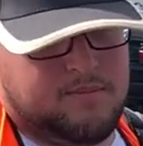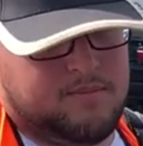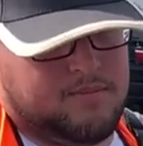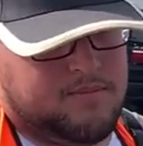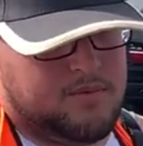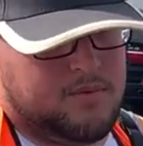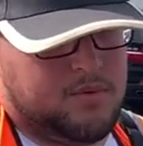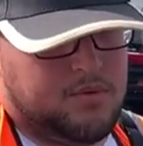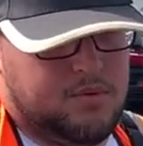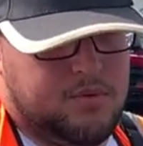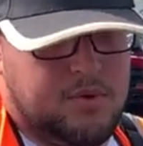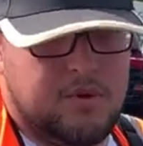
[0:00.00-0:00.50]

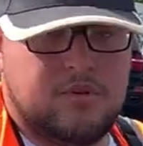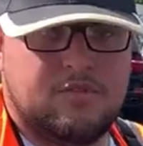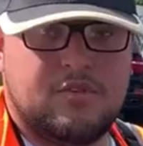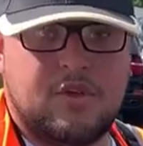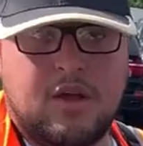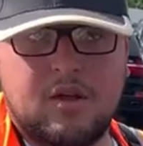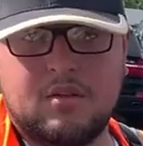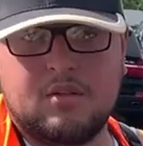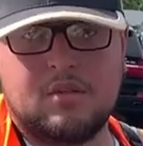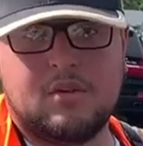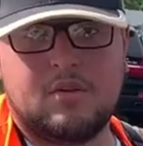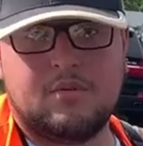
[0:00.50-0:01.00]
for who knows
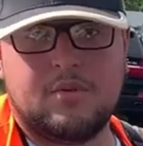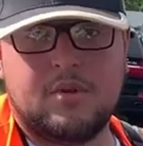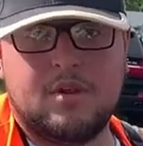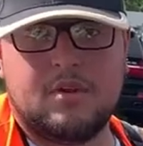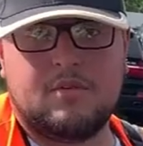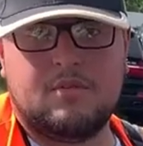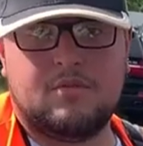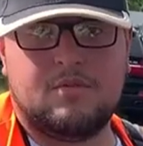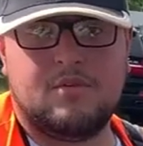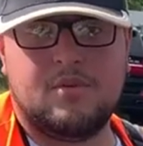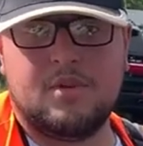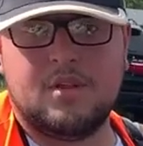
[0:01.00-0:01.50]
how long? We
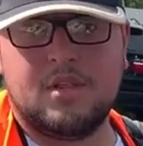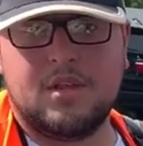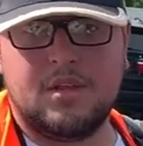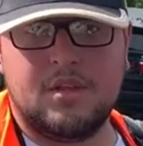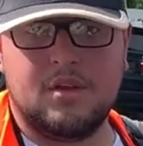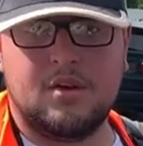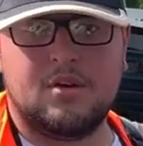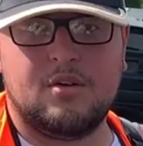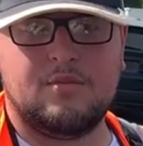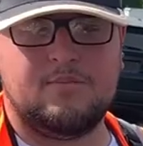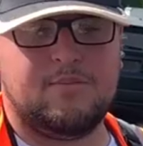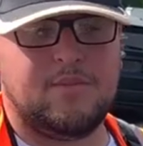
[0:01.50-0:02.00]
don't really
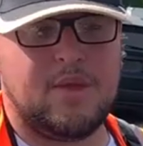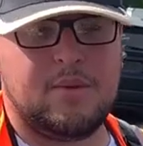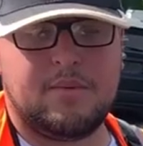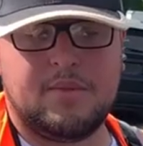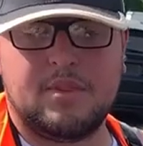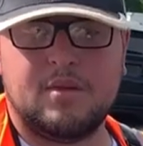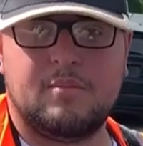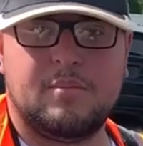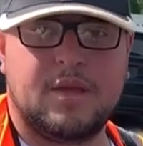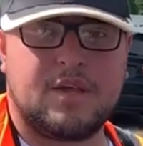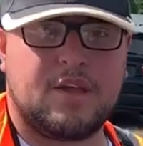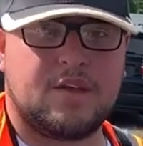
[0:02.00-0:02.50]
know. Maybe
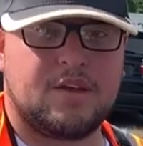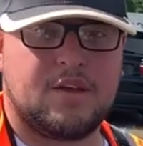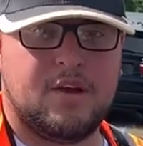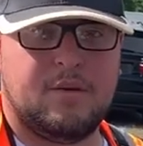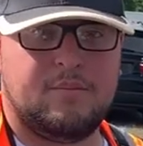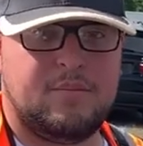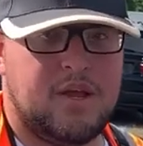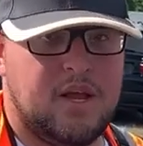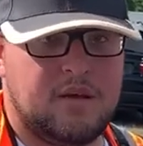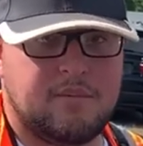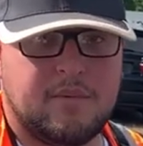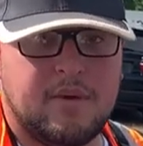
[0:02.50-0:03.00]
they'll make a
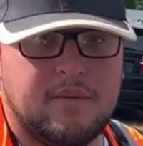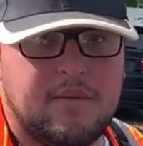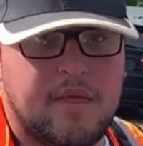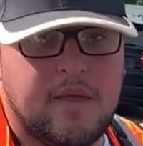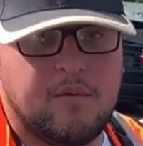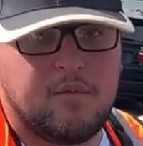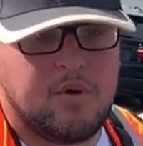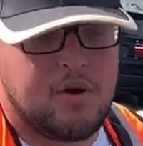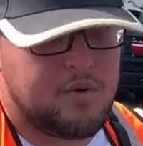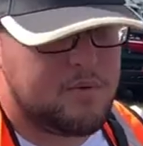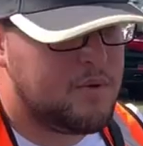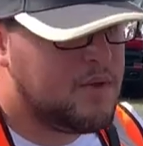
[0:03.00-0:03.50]
comeback, maybe
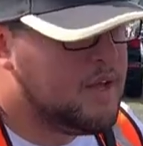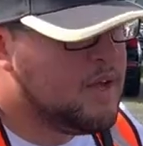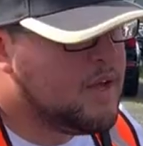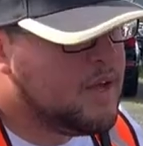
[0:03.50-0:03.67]
they won't.